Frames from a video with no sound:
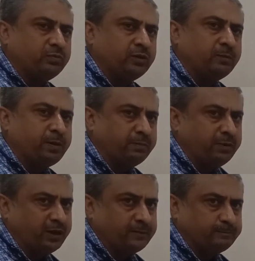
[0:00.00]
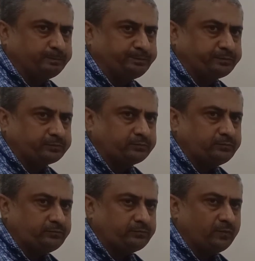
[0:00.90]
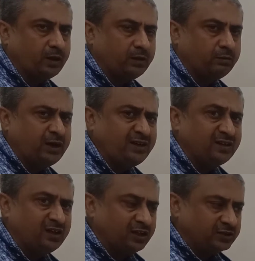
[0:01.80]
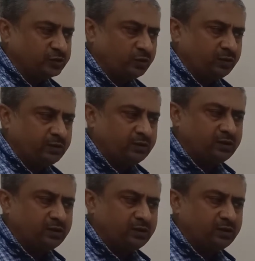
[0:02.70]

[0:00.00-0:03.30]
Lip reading: the public. Right? So